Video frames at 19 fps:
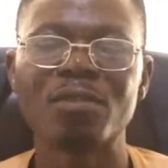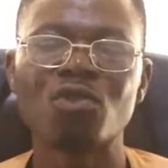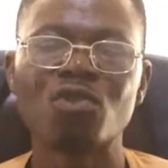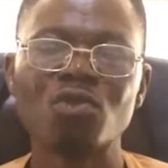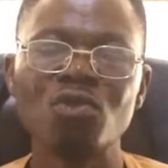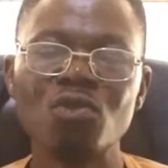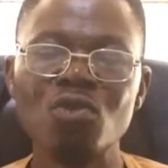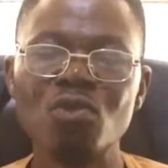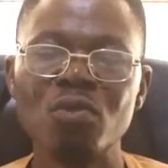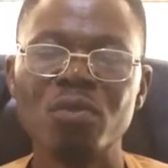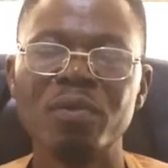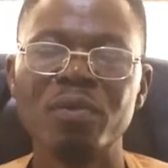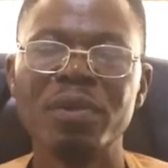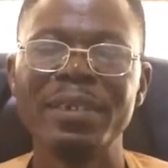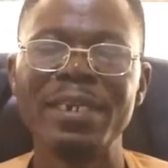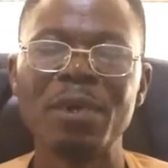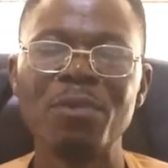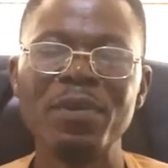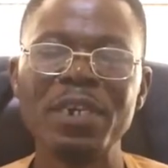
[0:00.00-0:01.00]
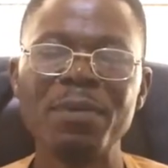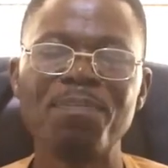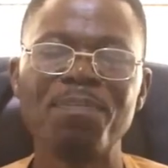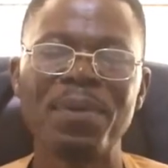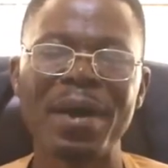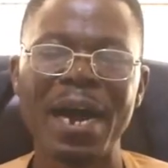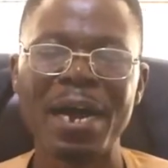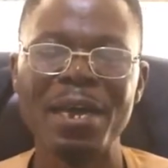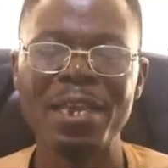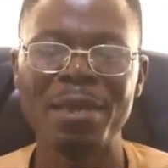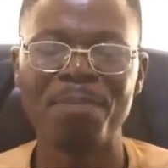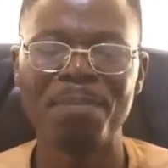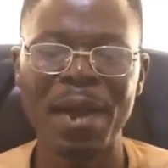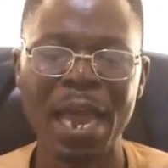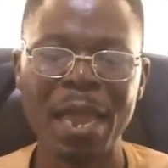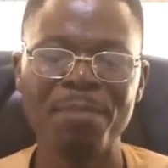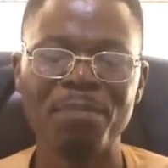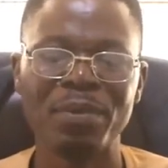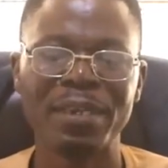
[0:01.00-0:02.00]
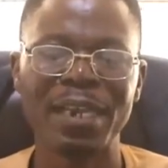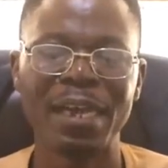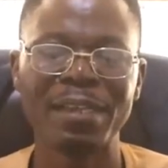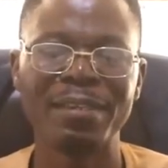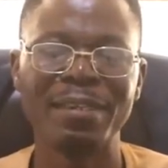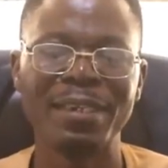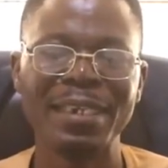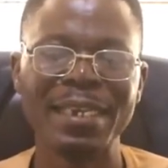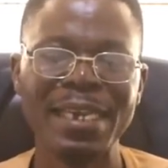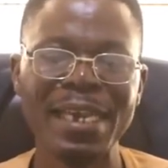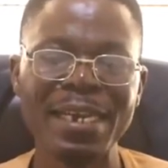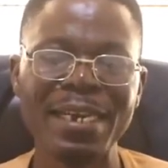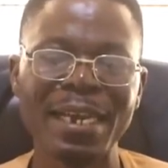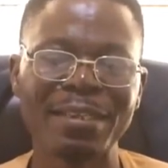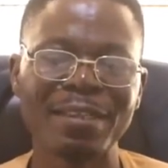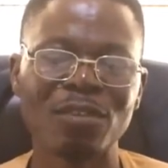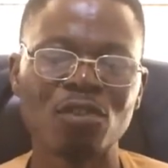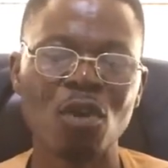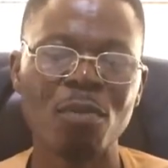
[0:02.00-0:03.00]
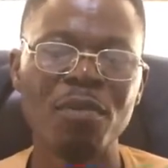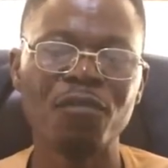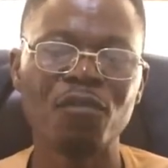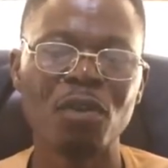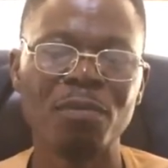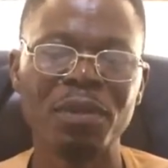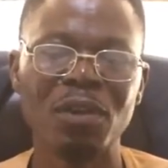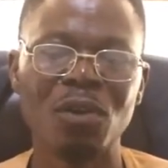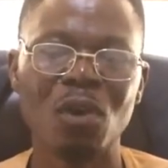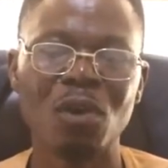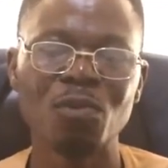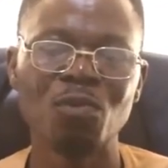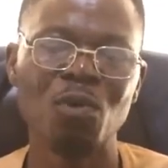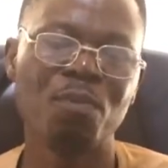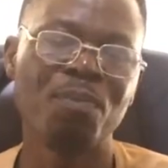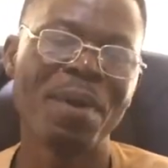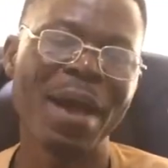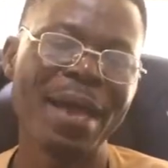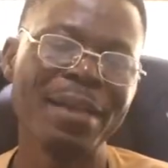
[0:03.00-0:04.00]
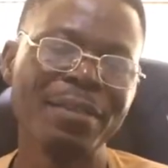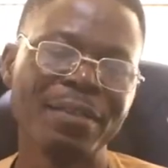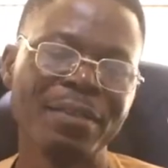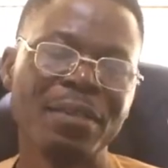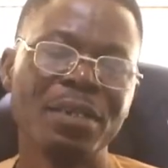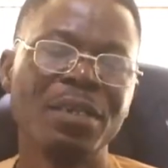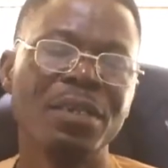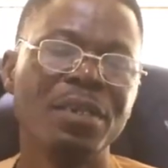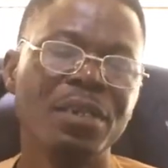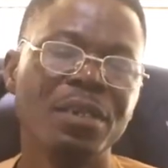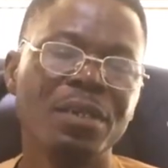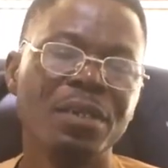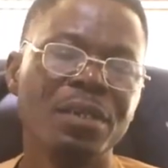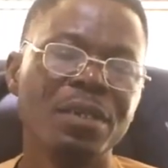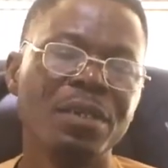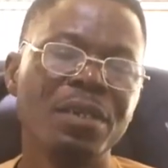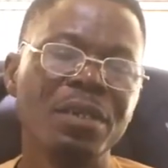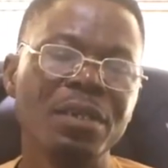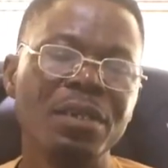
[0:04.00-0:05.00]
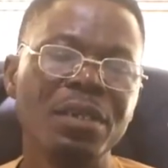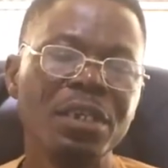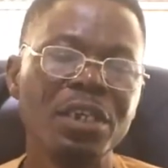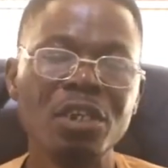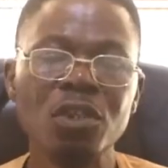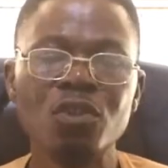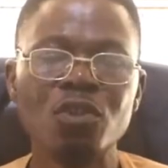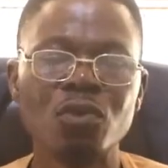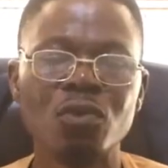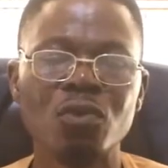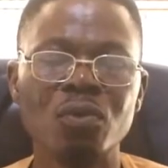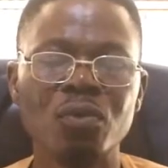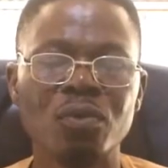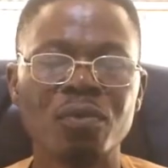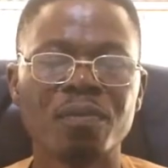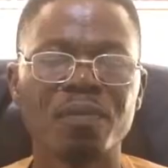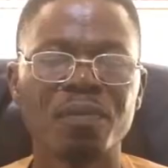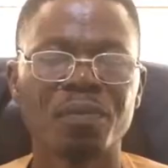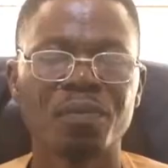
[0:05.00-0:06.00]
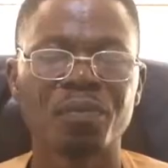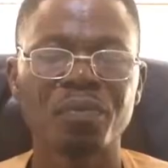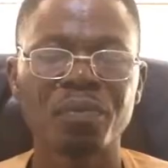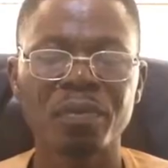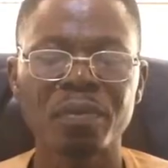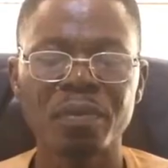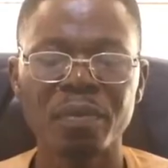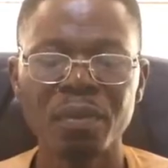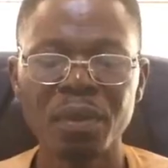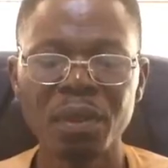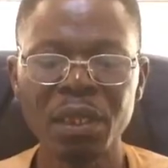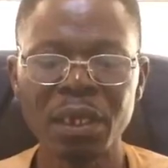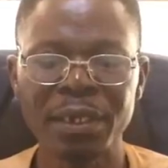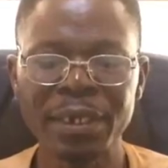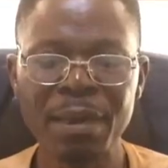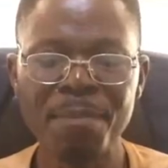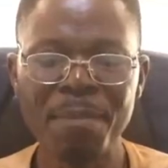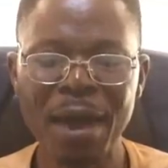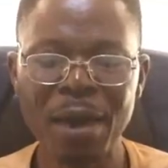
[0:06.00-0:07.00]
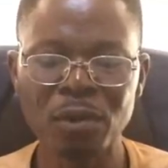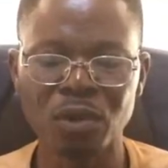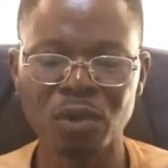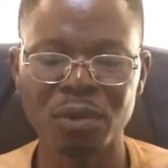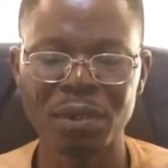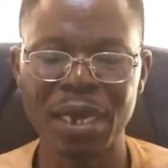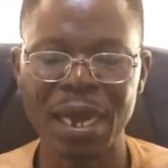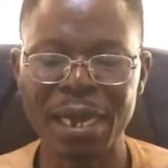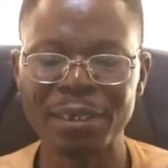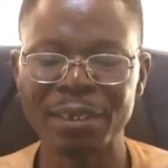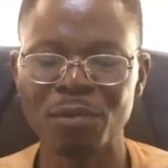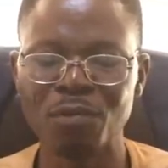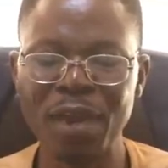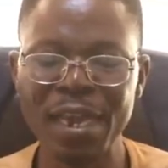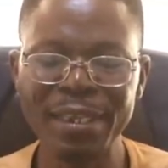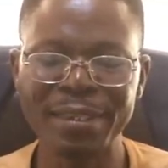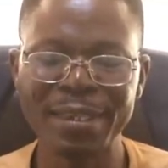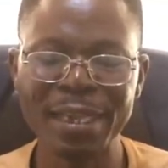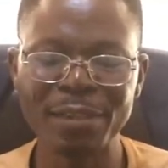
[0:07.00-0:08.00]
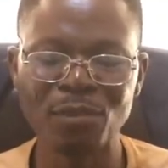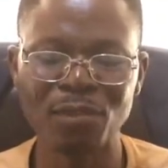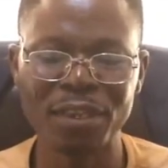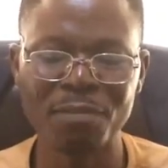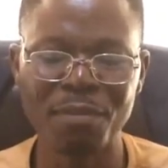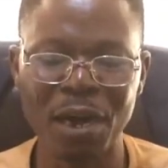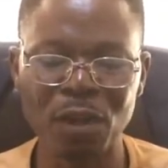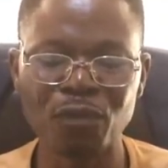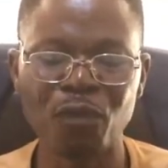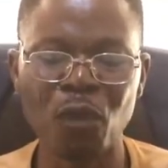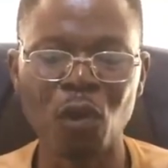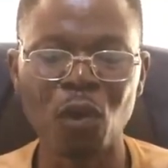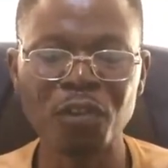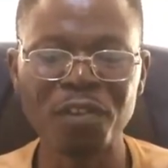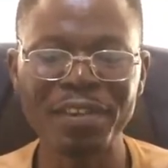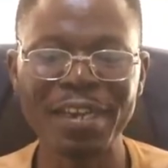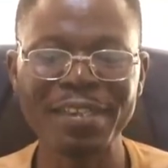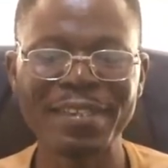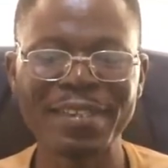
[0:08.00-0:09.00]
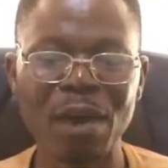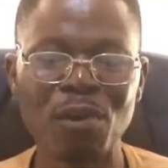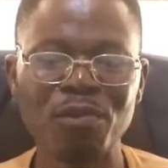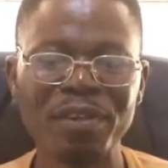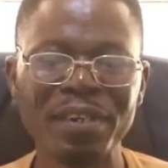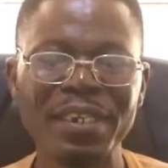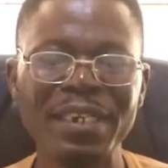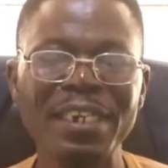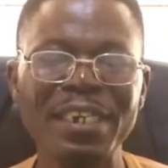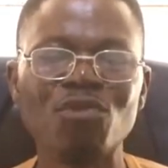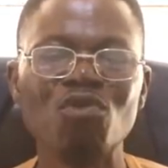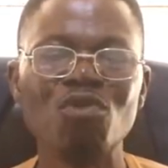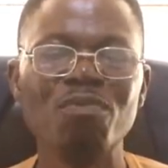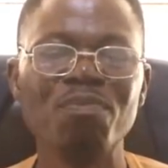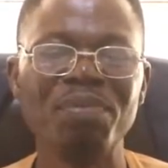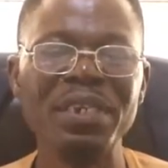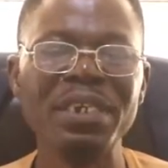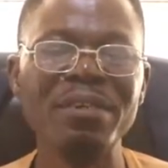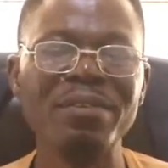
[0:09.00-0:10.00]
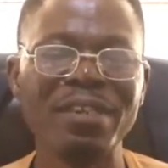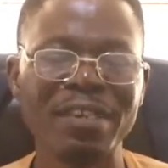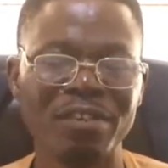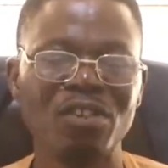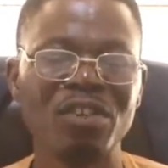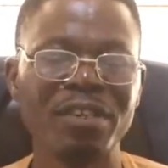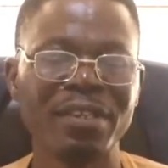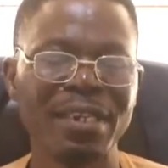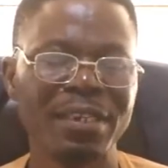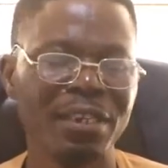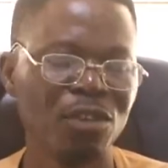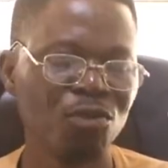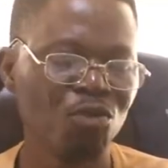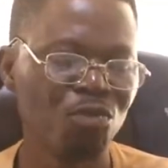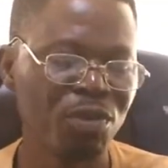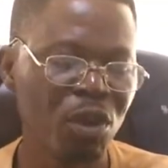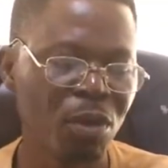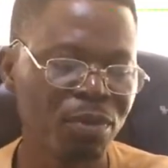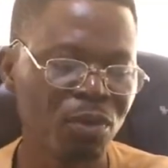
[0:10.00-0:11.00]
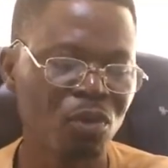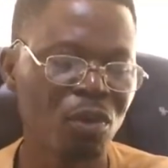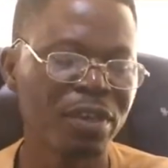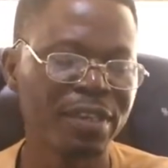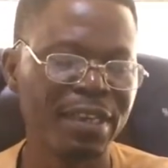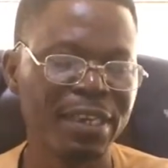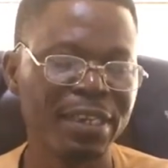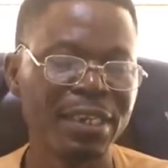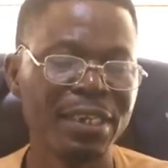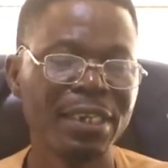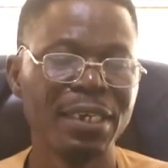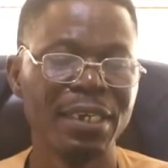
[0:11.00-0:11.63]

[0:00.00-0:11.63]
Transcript: through the windpipe that the air that is coming from the lungs will pass into the mouth. And when it gets to the mouth, for consonant sound, it will be restricted, it will be obstructed